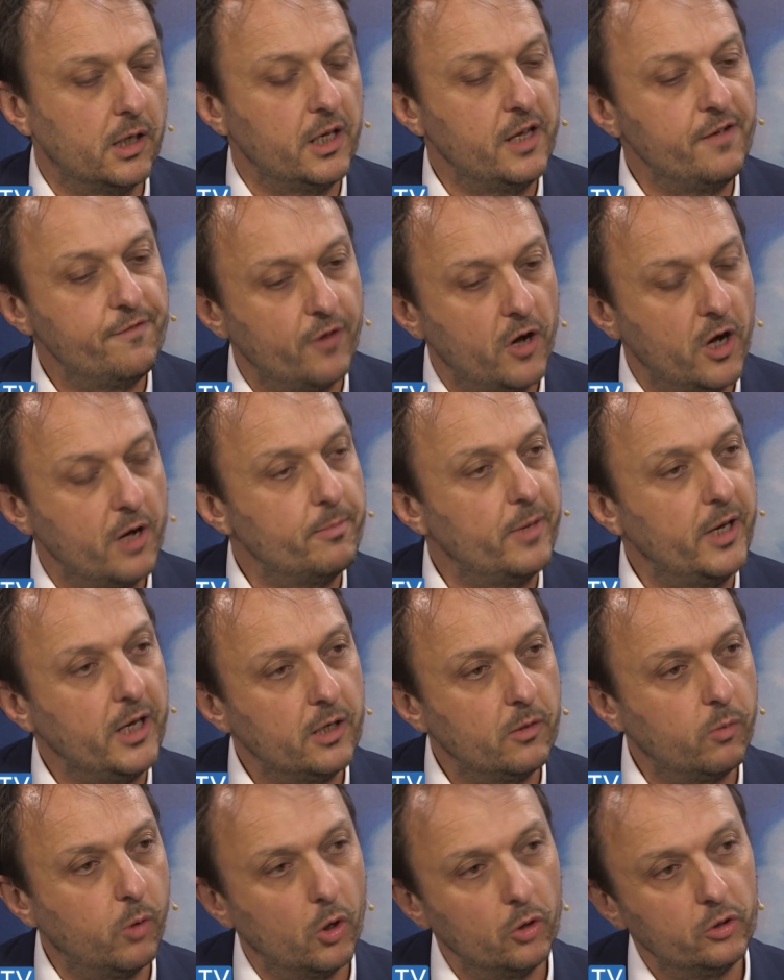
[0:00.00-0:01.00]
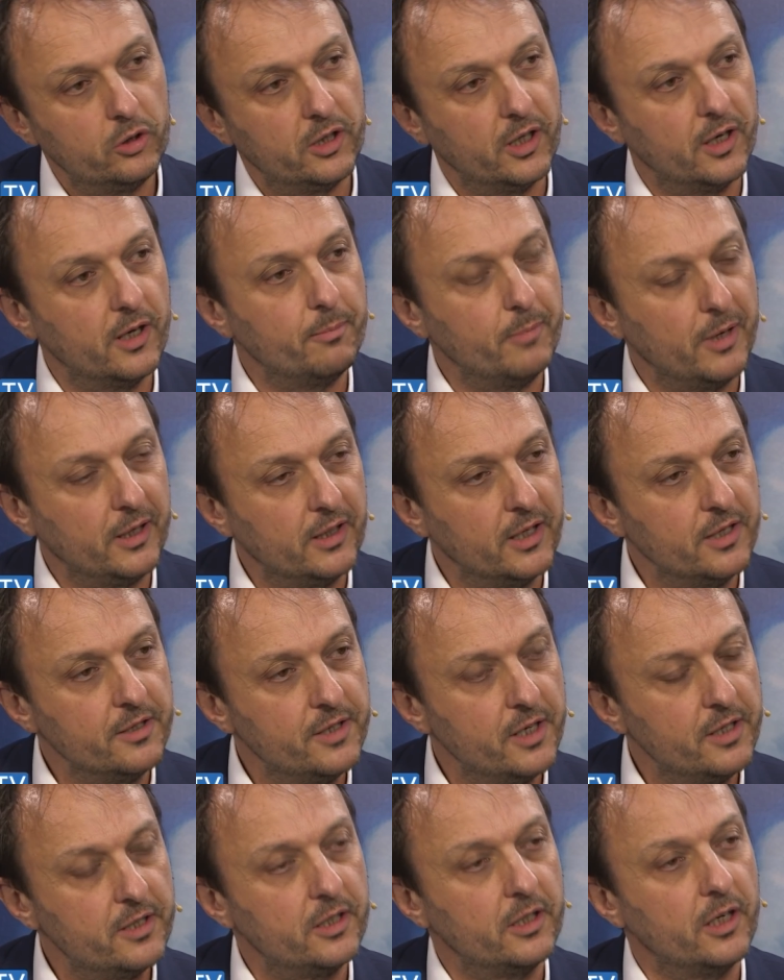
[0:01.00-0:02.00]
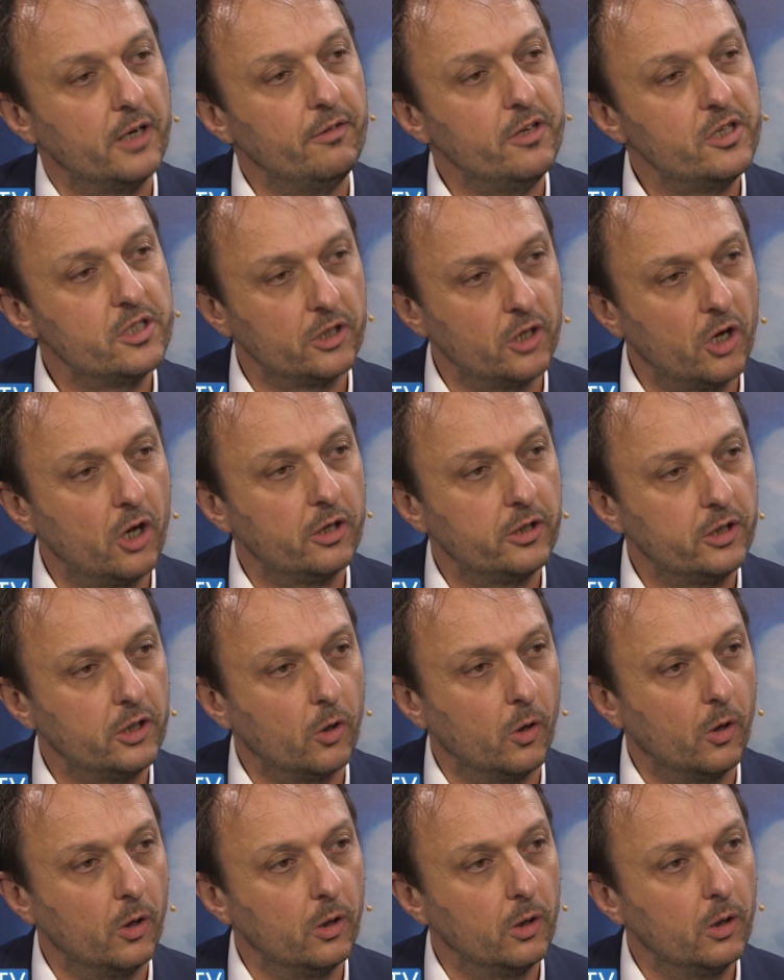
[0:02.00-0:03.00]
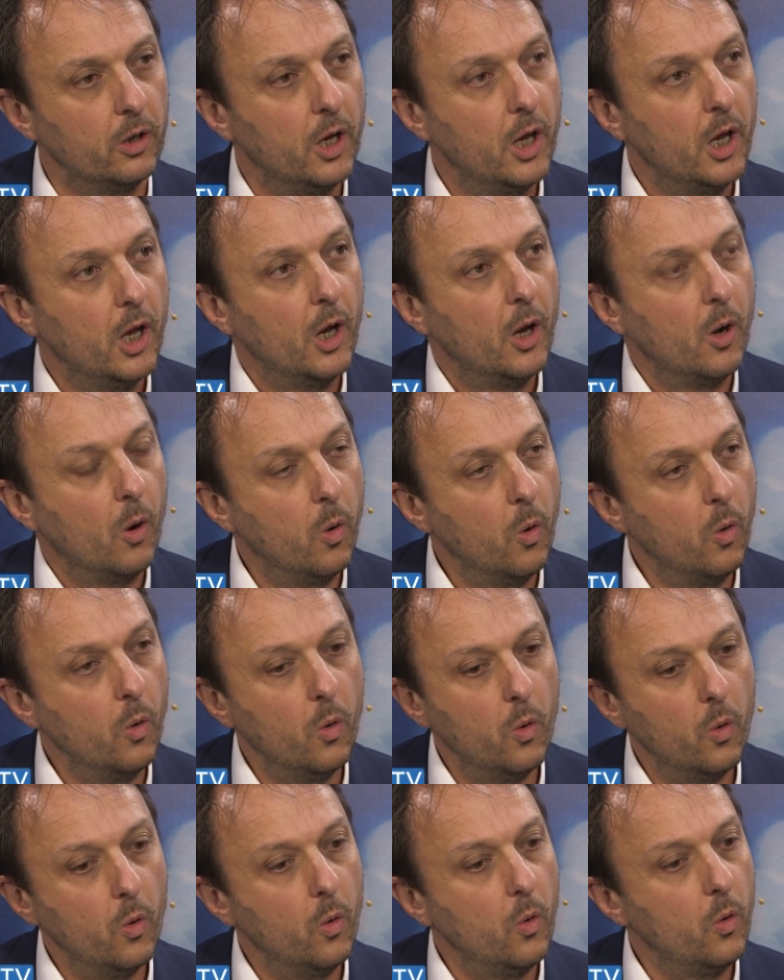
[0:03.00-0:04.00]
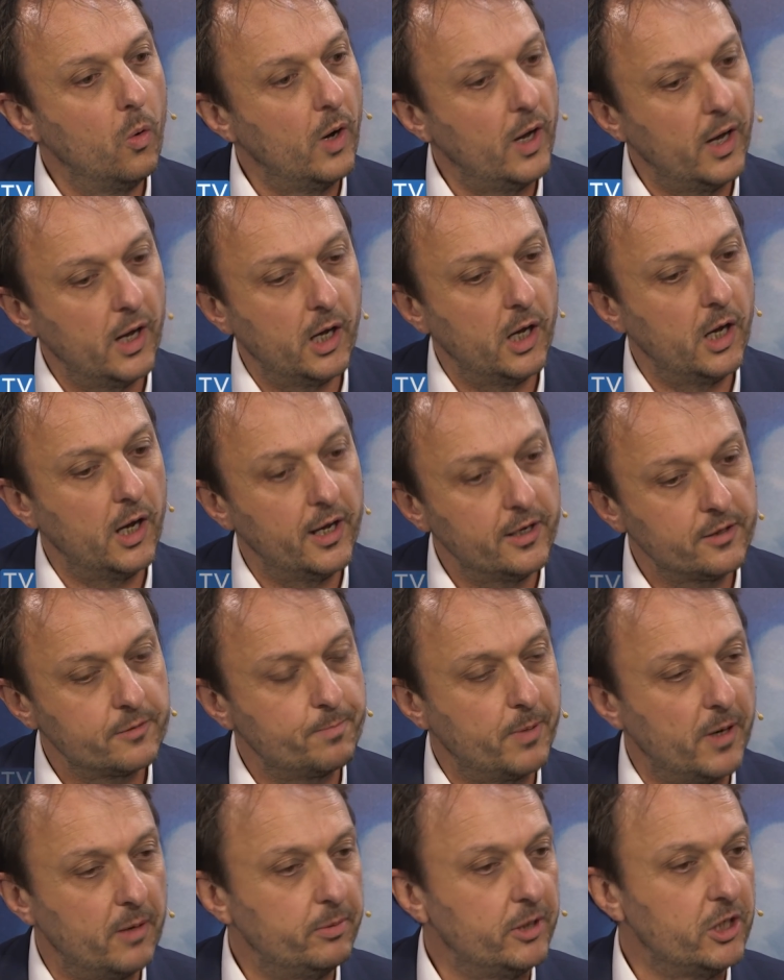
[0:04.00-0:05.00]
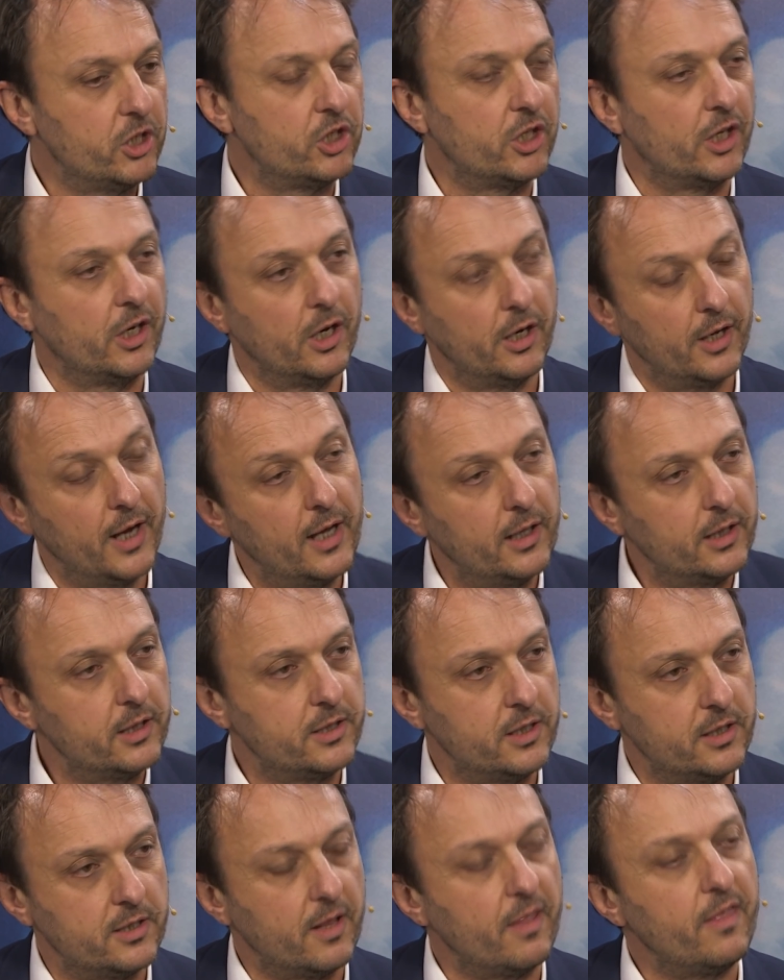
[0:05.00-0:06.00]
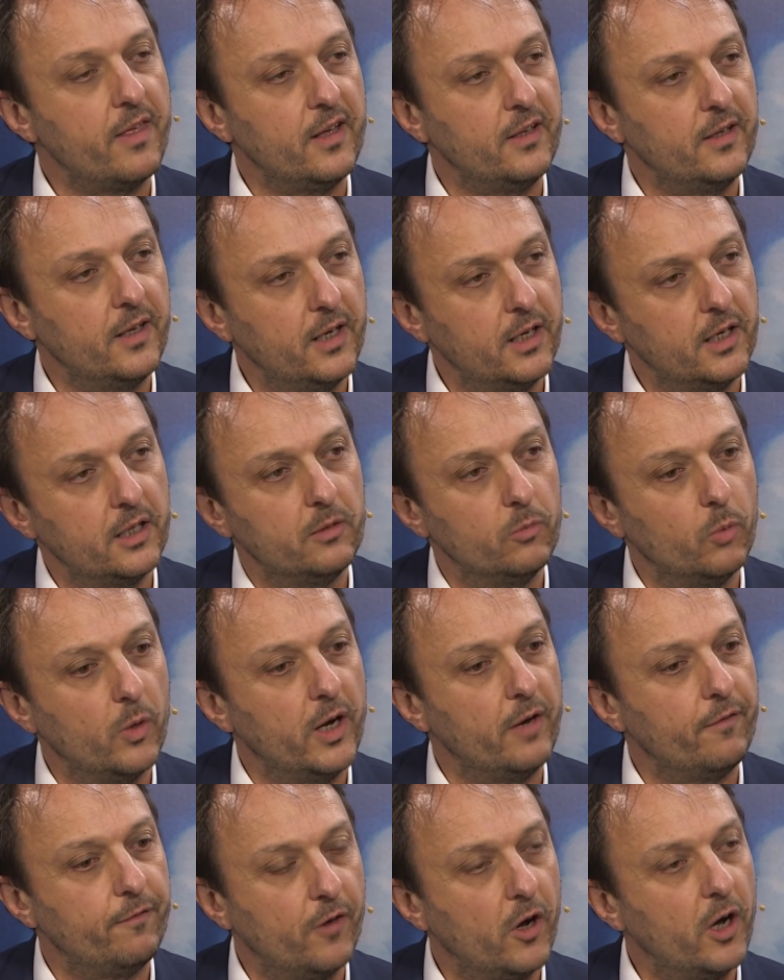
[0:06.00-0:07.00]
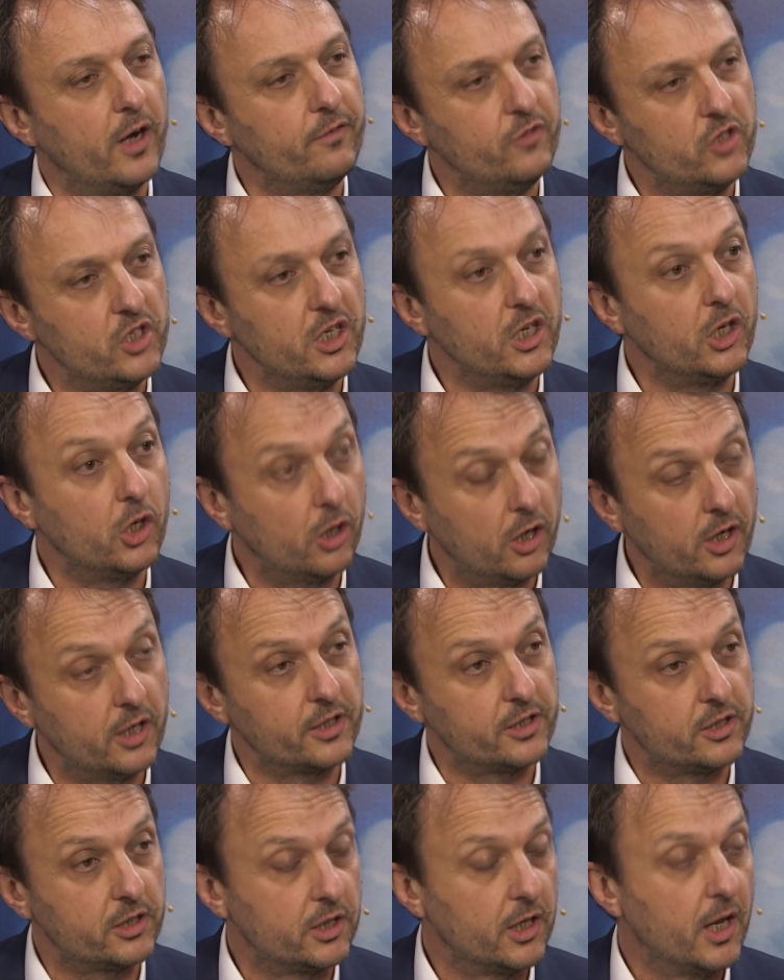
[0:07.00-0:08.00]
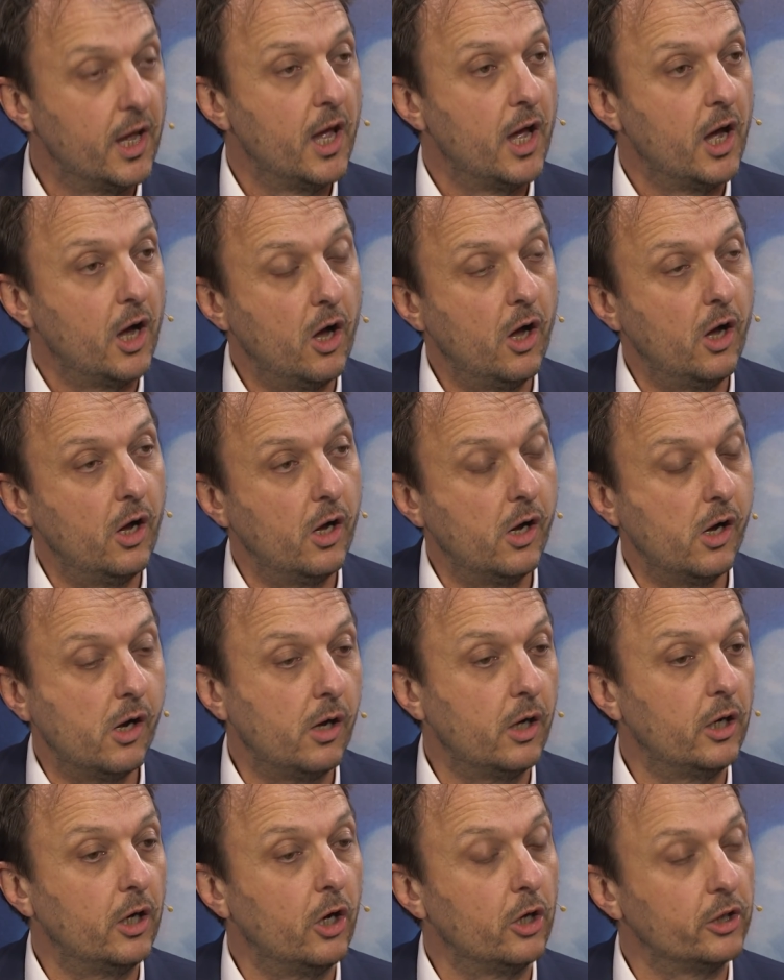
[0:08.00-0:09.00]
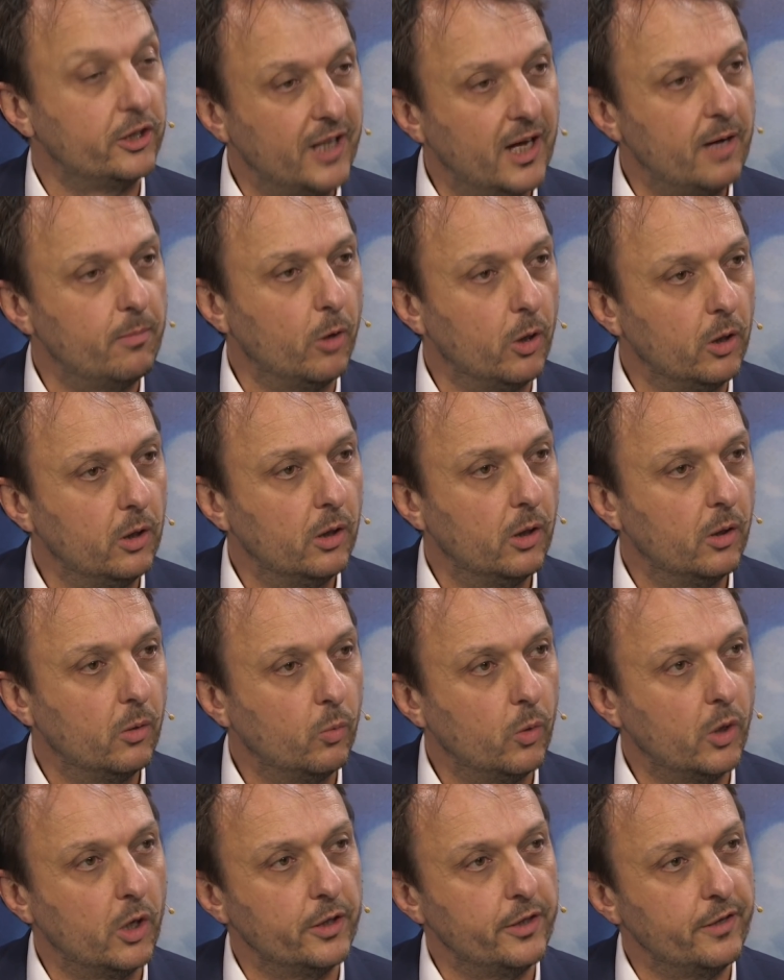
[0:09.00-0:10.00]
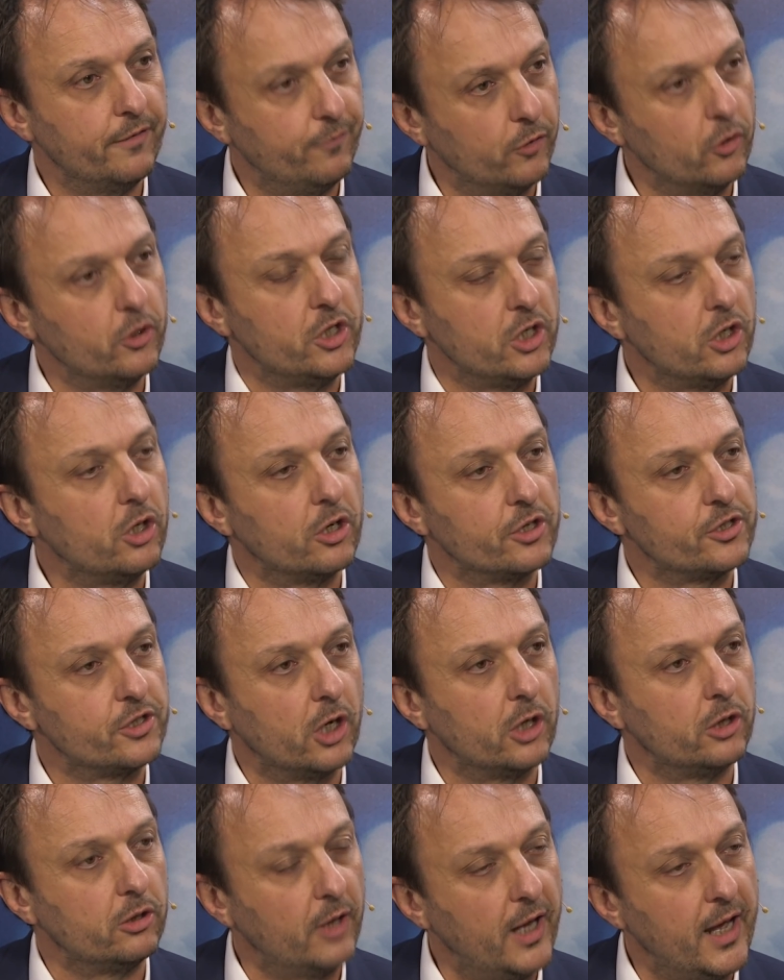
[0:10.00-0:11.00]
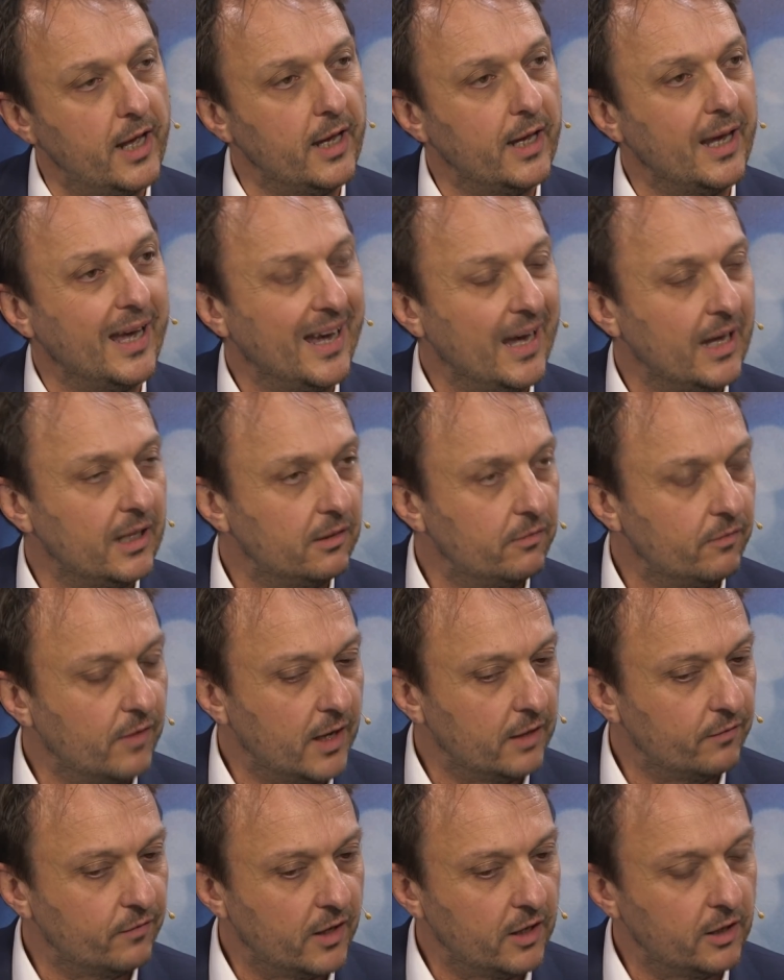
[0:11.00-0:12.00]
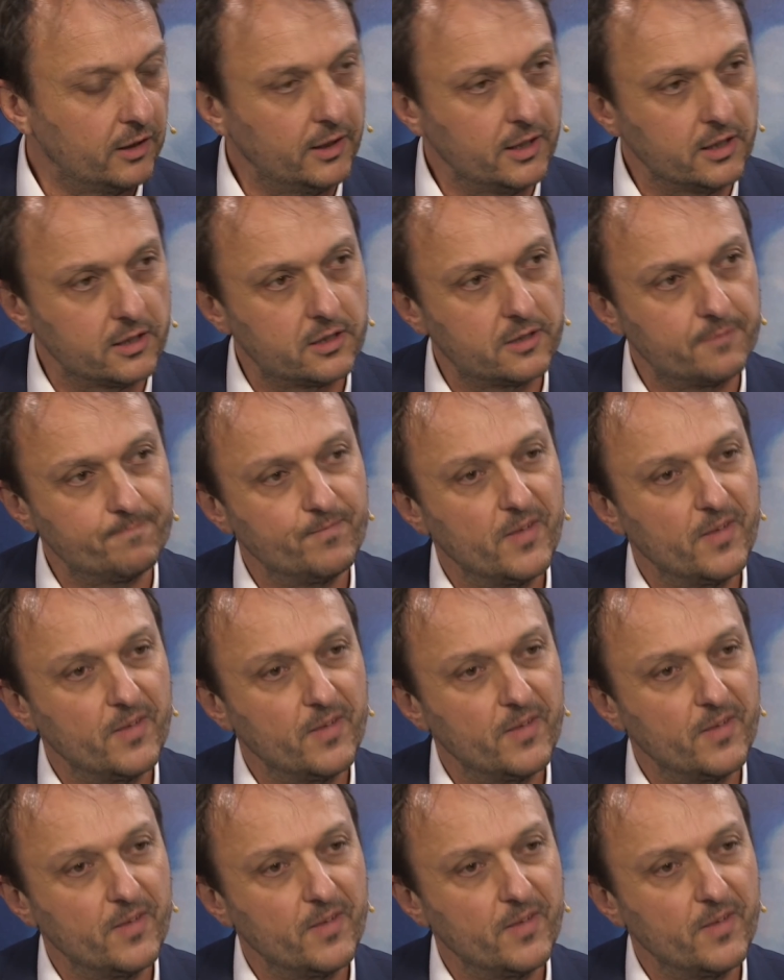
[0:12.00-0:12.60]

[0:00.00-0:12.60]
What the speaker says: If I may quote McKinsey's in a recent article, who has published an analysis that they did where 5G costs are double what the 4G costs are today, at very least.